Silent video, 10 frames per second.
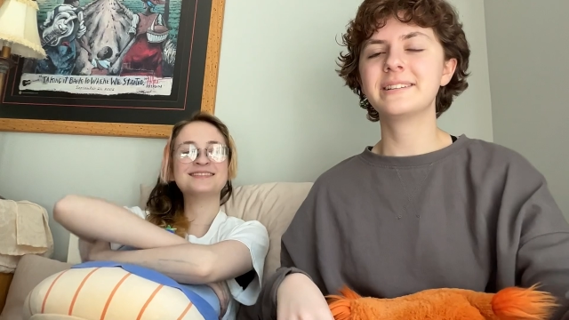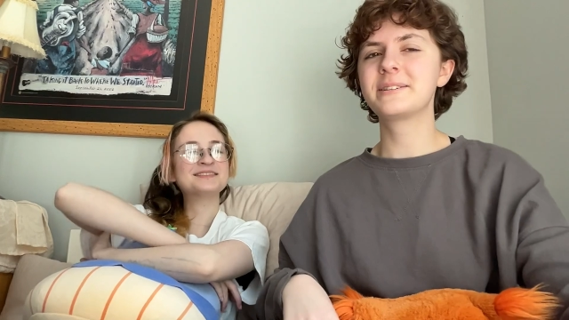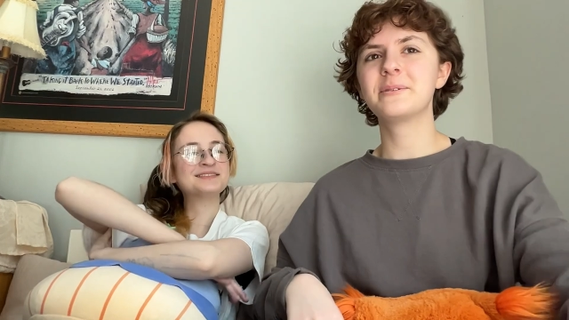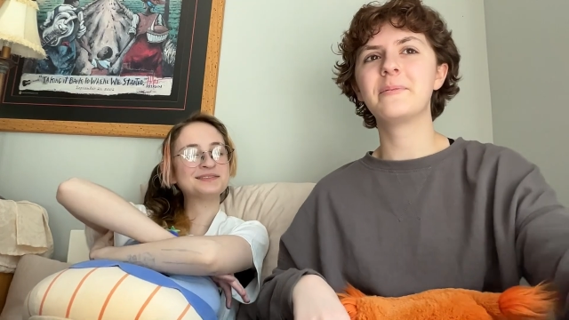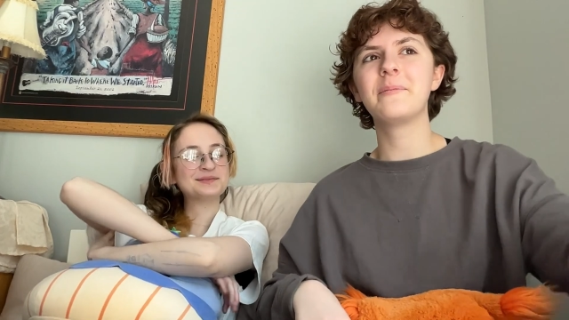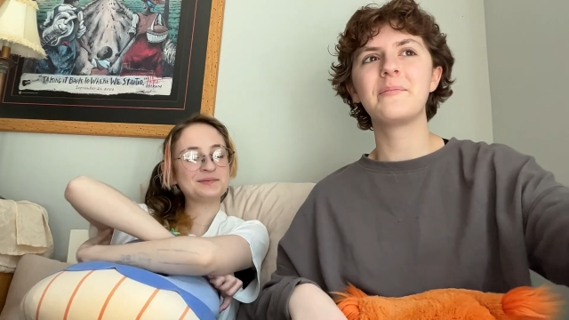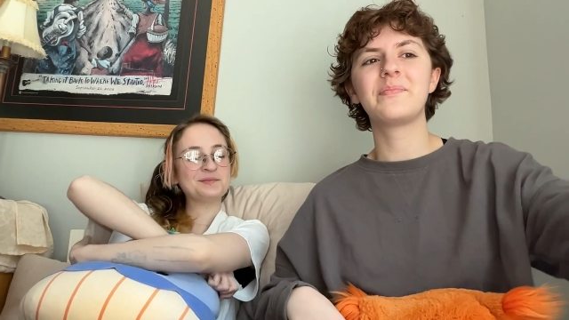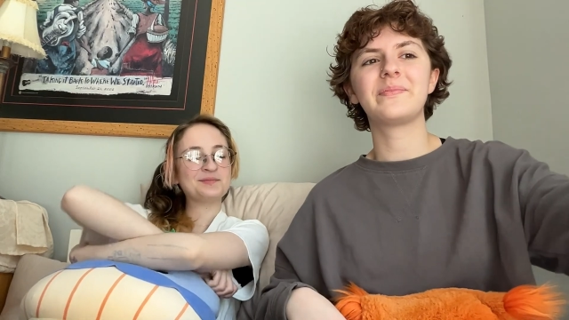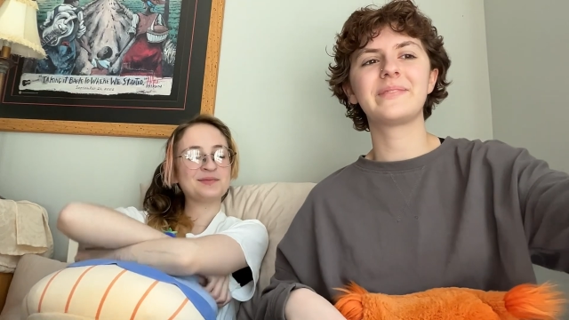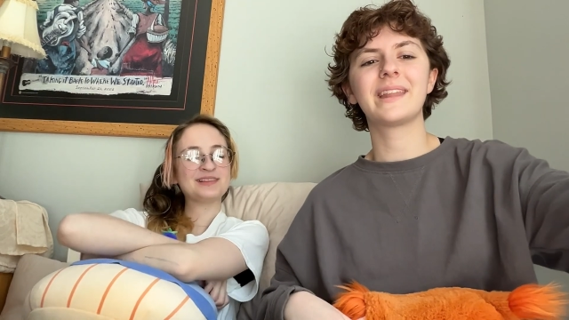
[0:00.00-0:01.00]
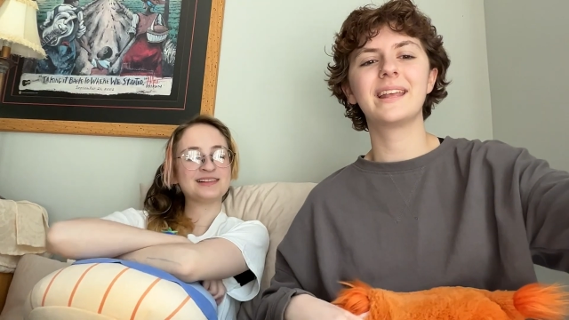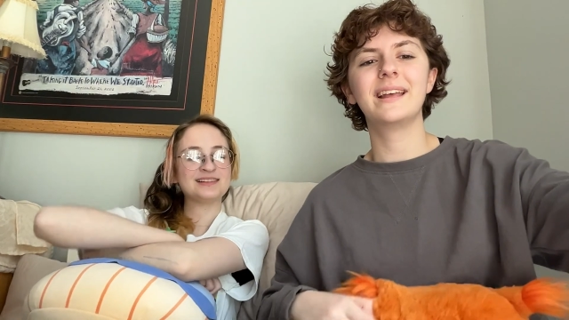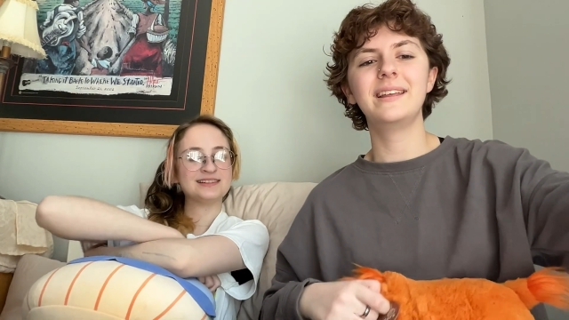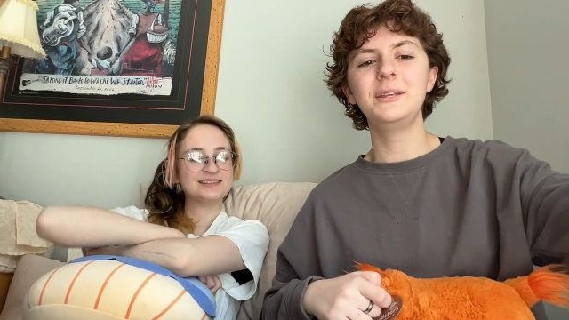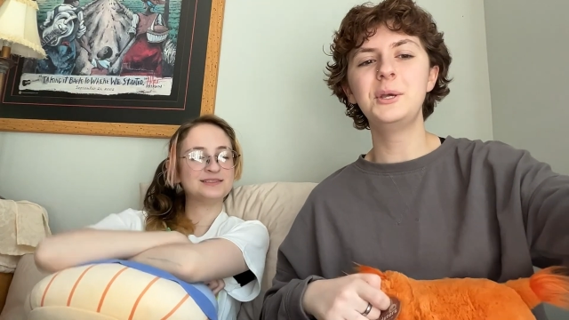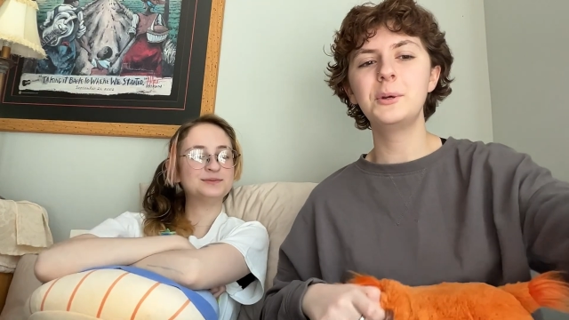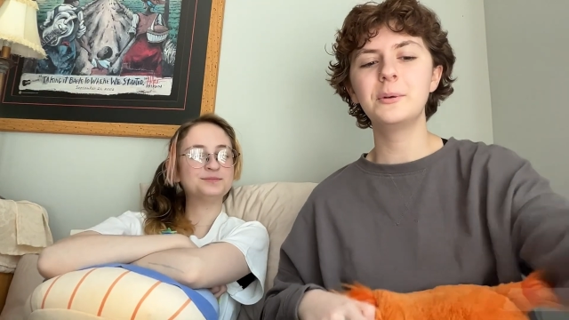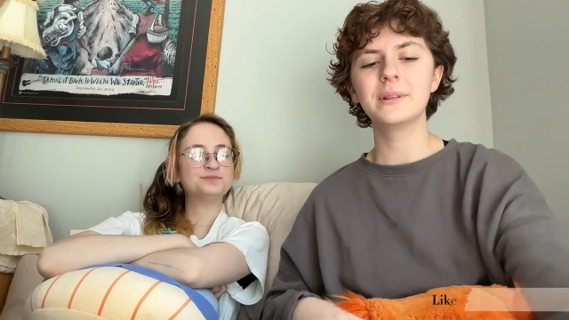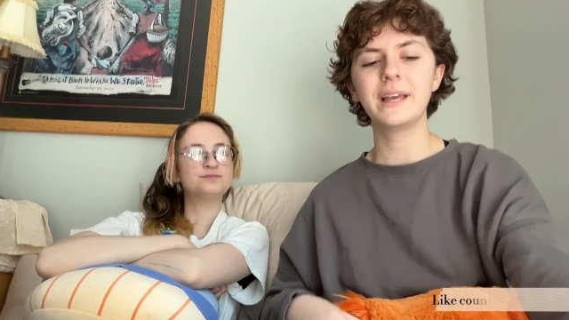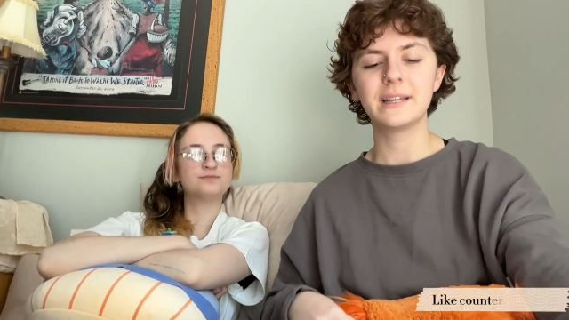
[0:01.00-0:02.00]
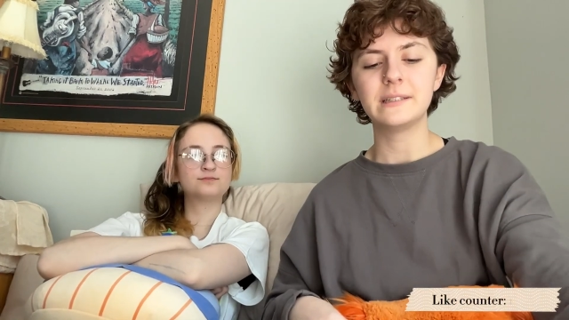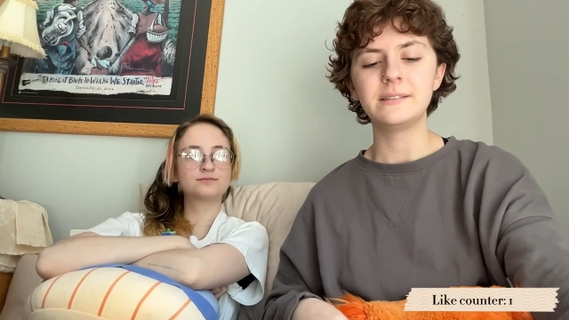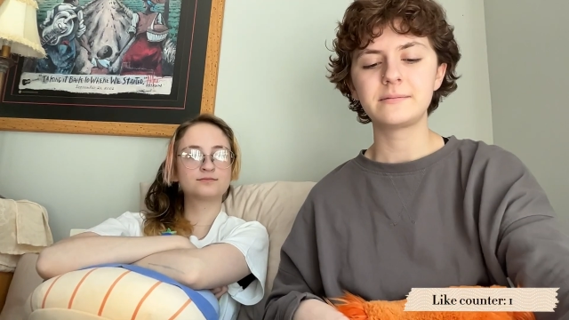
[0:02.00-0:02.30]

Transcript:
Speaker 1: So you like